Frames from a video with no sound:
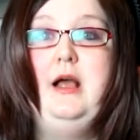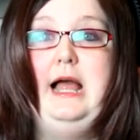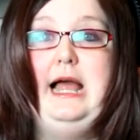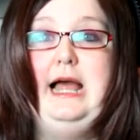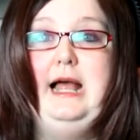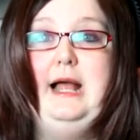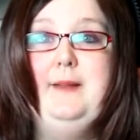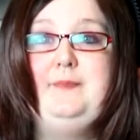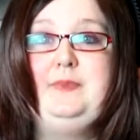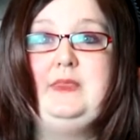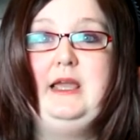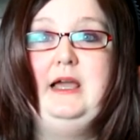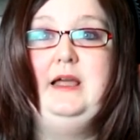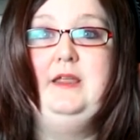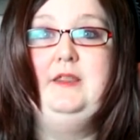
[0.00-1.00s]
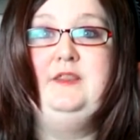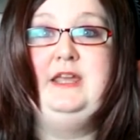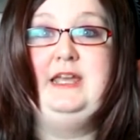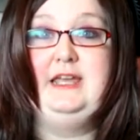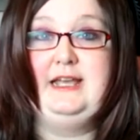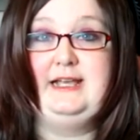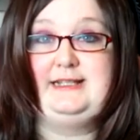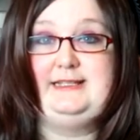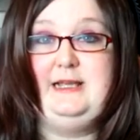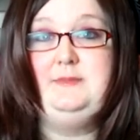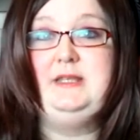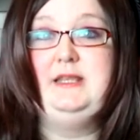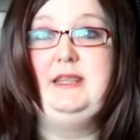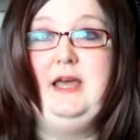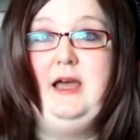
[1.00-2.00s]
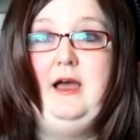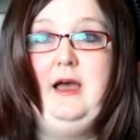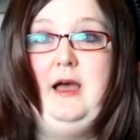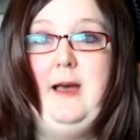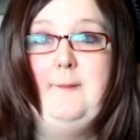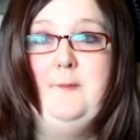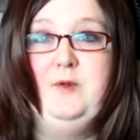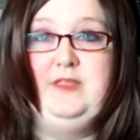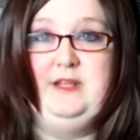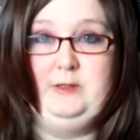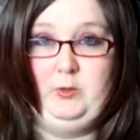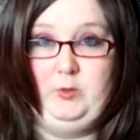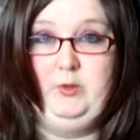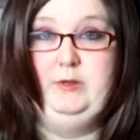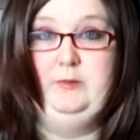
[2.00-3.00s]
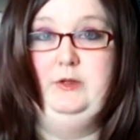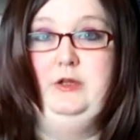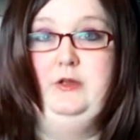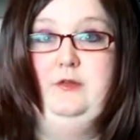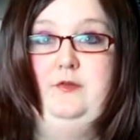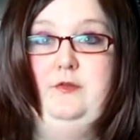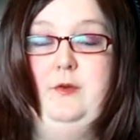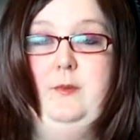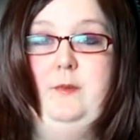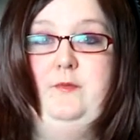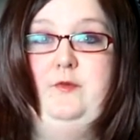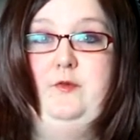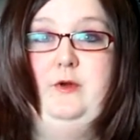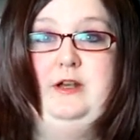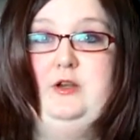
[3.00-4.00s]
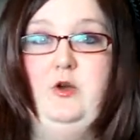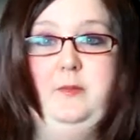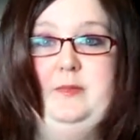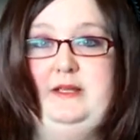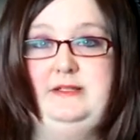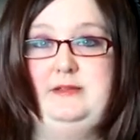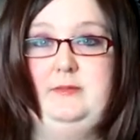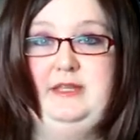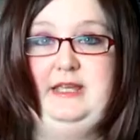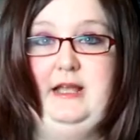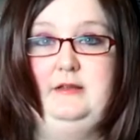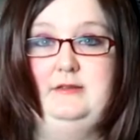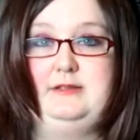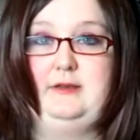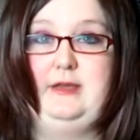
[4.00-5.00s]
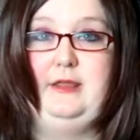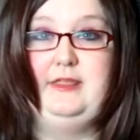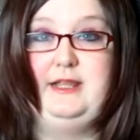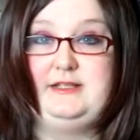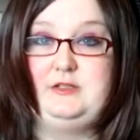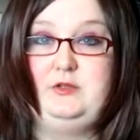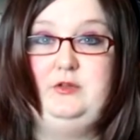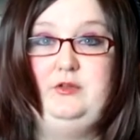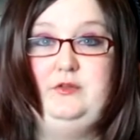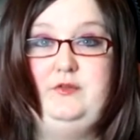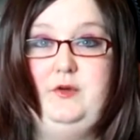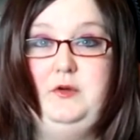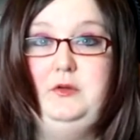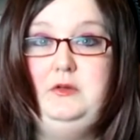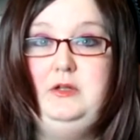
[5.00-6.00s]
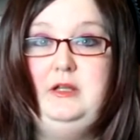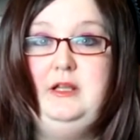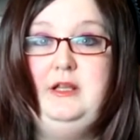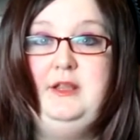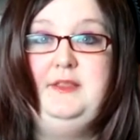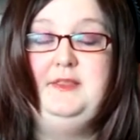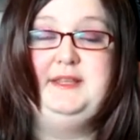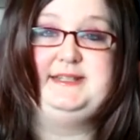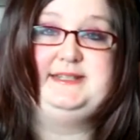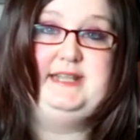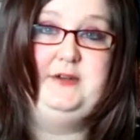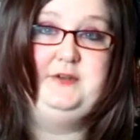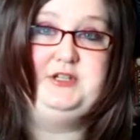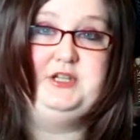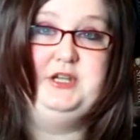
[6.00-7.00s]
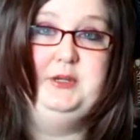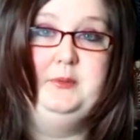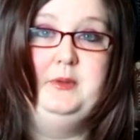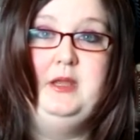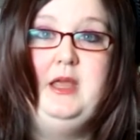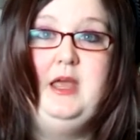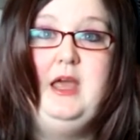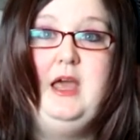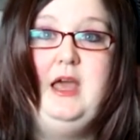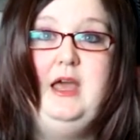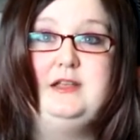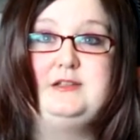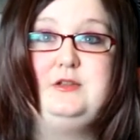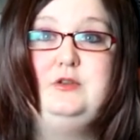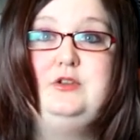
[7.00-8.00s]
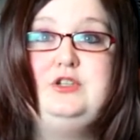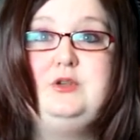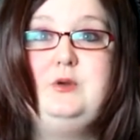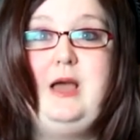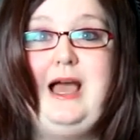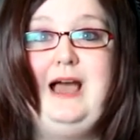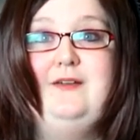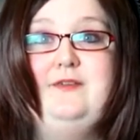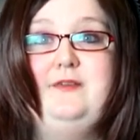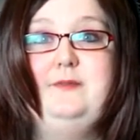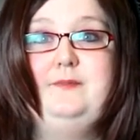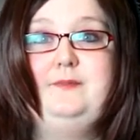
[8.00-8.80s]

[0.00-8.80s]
and they accepted that and were then annoyed with you for, for it not being something else, okay? That's not your fault, that's their issue. As long as you have